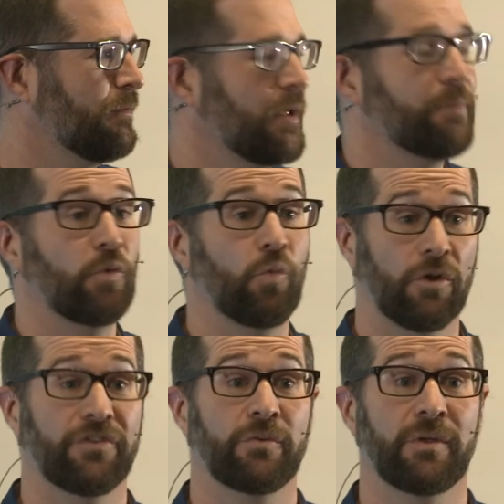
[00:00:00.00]
People
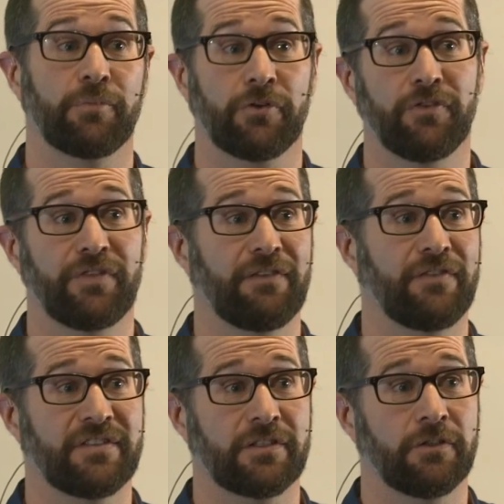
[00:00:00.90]
want to improve their
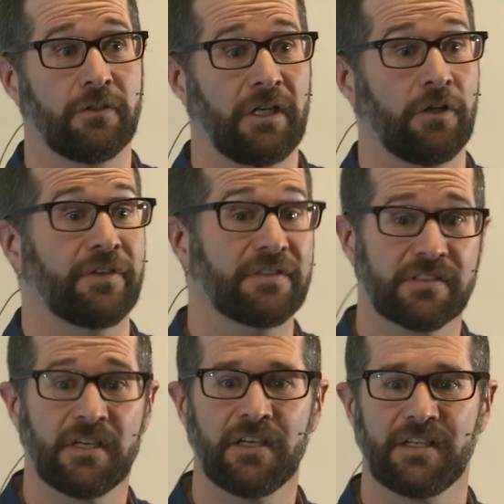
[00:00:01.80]
physical health.
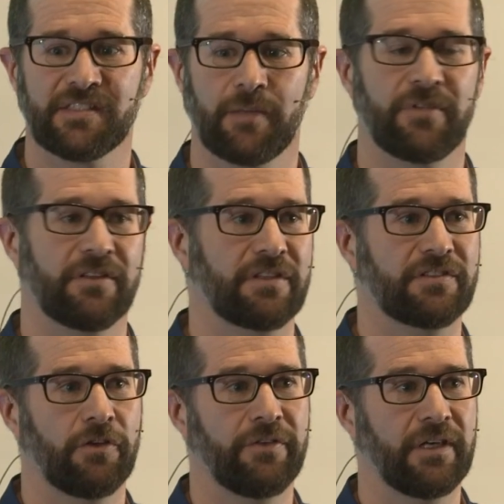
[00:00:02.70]
It's something that's
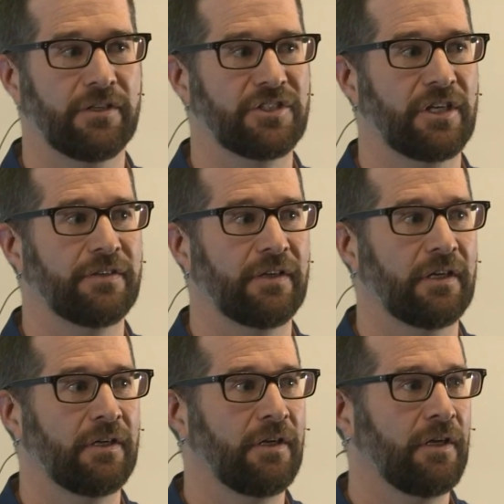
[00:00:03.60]
on their agenda.
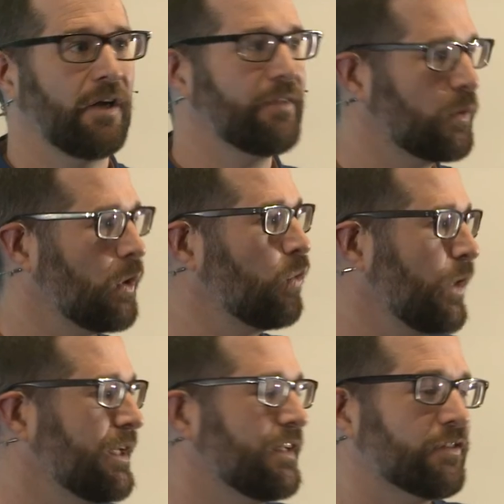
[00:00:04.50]
I think what
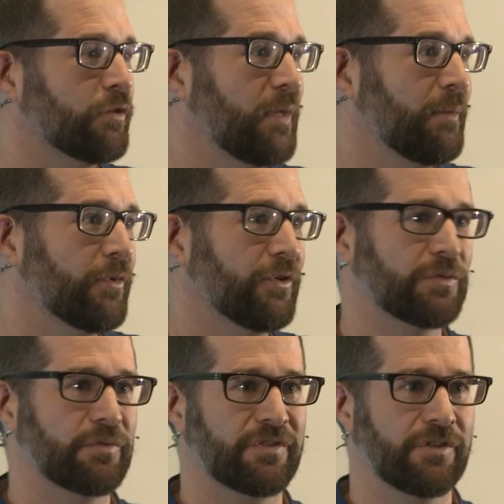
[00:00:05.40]
we need to remember
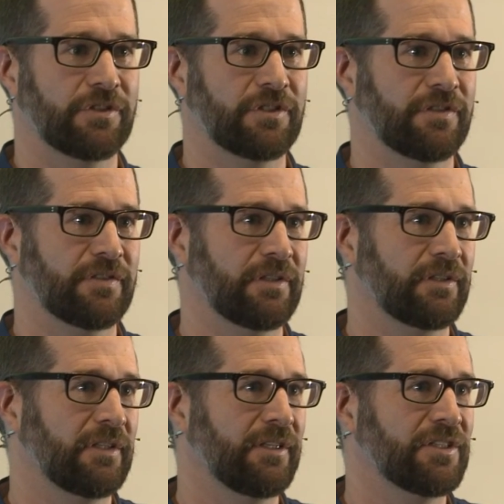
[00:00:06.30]
as researchers and
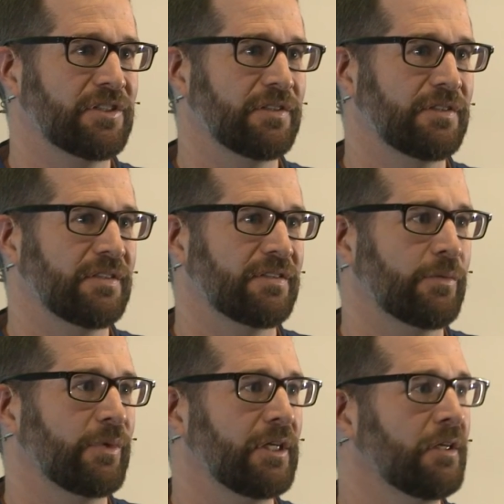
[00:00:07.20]
clinicians is that
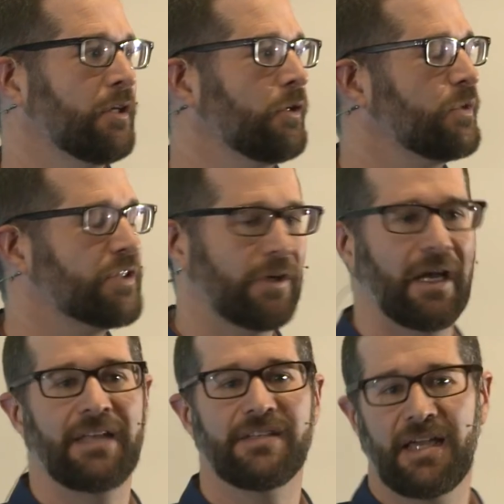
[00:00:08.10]
we don't
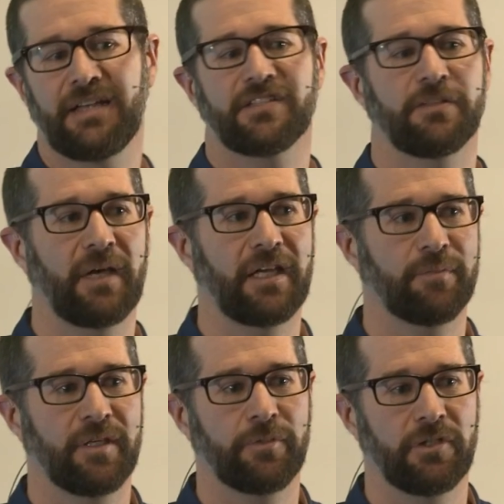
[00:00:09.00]
underestimate
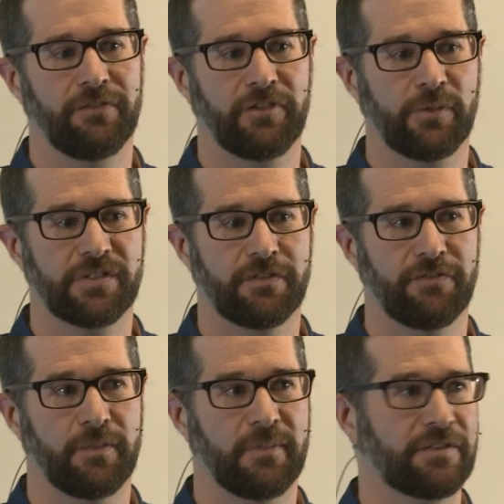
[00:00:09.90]
people living with
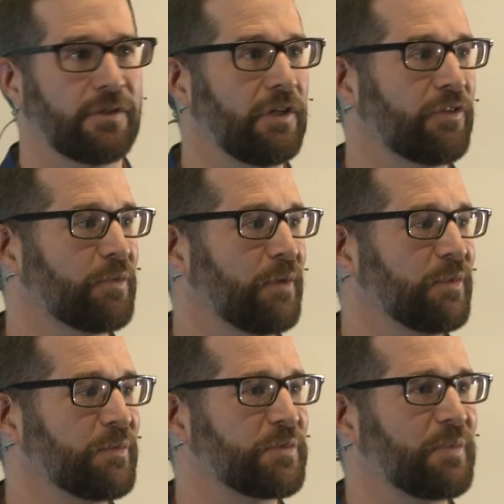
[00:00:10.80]
severe mental health
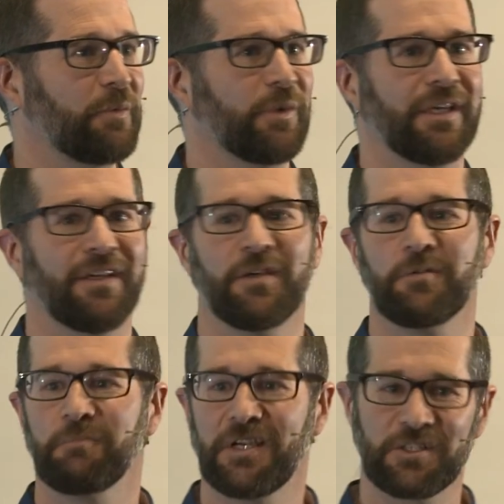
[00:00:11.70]
problems, but we
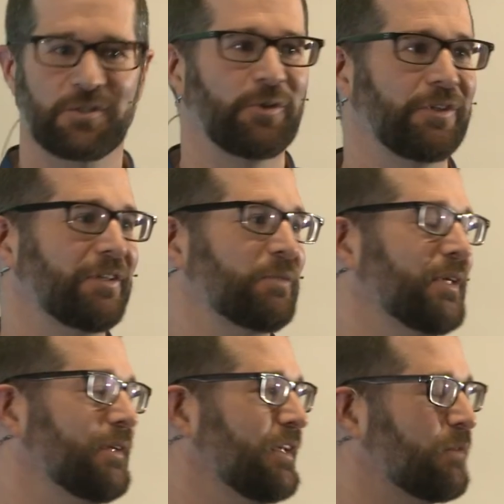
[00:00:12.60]
make sure that
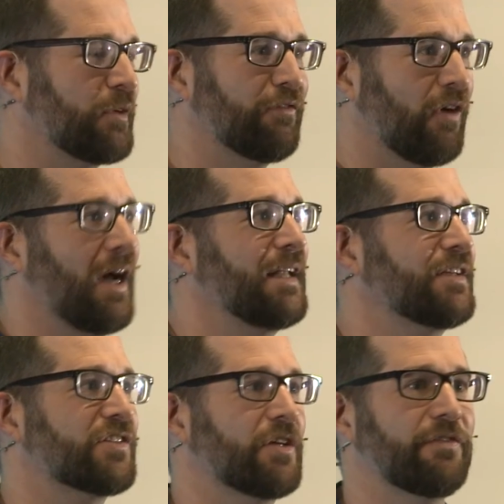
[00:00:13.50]
we're providing
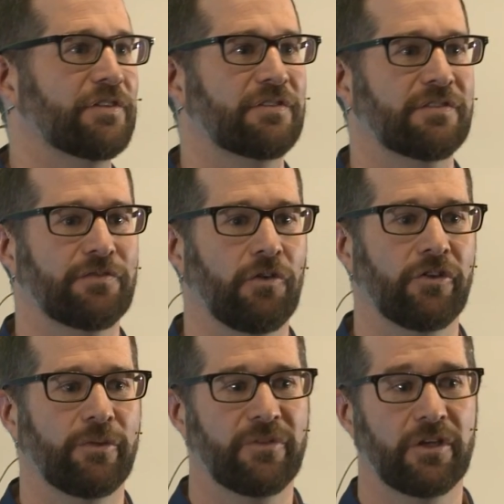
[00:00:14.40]
services for
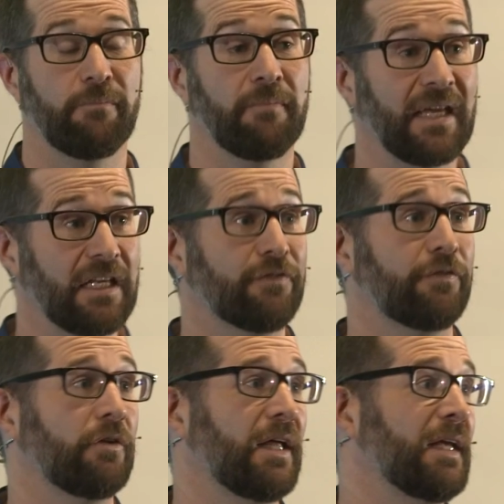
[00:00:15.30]
them that are
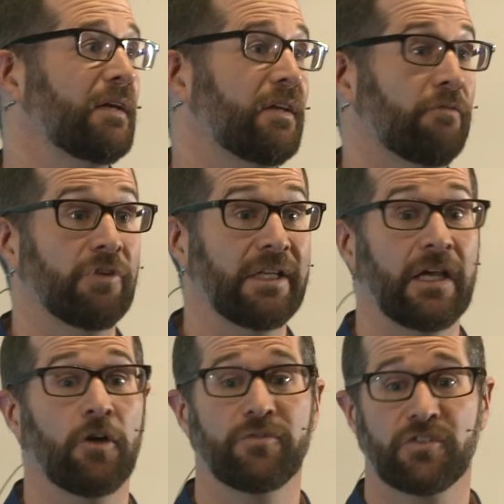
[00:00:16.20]
meaningful and can really
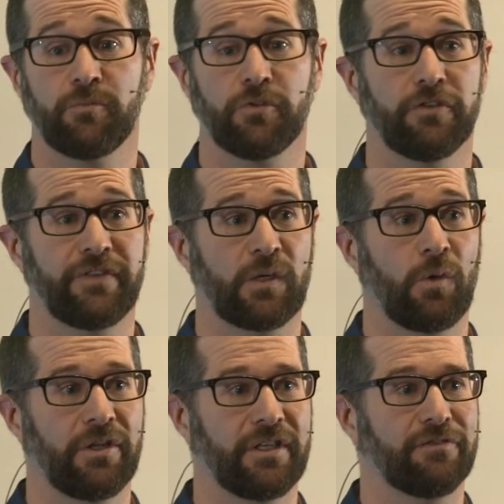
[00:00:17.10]
help to improve their
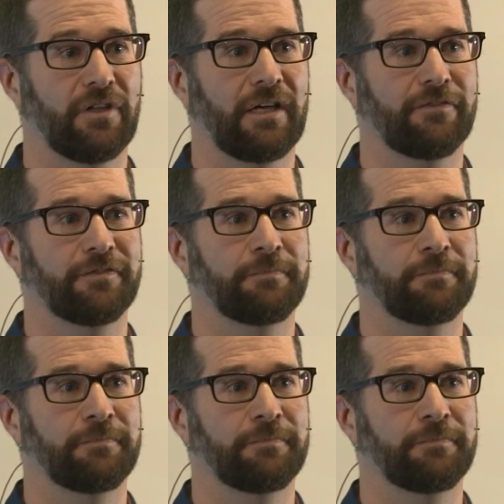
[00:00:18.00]
quality of life.